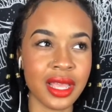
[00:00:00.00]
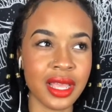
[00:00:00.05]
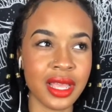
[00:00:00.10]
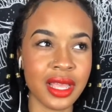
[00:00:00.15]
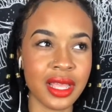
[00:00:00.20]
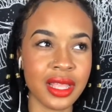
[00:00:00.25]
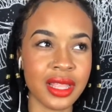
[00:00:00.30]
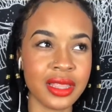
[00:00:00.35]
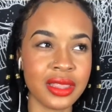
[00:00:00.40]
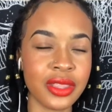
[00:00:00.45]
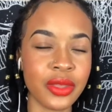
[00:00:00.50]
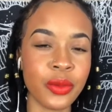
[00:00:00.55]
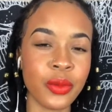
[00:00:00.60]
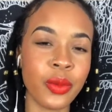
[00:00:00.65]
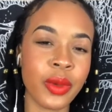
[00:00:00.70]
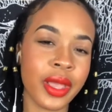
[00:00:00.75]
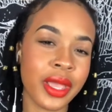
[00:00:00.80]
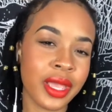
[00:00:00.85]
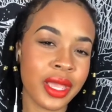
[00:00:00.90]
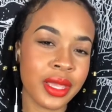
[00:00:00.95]
the
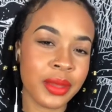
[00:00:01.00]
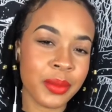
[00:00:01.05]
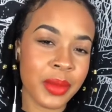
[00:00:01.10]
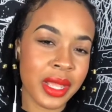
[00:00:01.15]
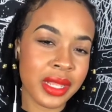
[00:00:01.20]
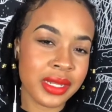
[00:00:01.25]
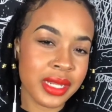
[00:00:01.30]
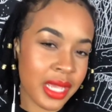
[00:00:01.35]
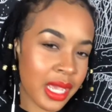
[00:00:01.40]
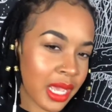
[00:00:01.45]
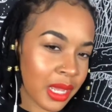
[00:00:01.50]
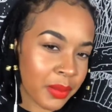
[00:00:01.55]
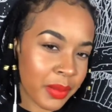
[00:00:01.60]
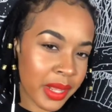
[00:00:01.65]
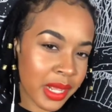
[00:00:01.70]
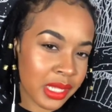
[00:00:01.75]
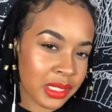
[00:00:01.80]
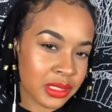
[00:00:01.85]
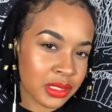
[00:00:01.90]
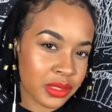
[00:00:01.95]
way my dad
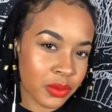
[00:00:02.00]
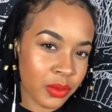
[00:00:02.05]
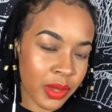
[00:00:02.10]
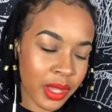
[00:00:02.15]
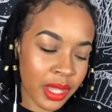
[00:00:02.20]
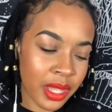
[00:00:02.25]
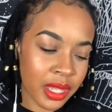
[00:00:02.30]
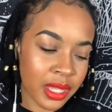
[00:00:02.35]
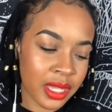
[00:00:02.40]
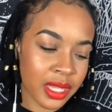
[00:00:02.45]
passed away, he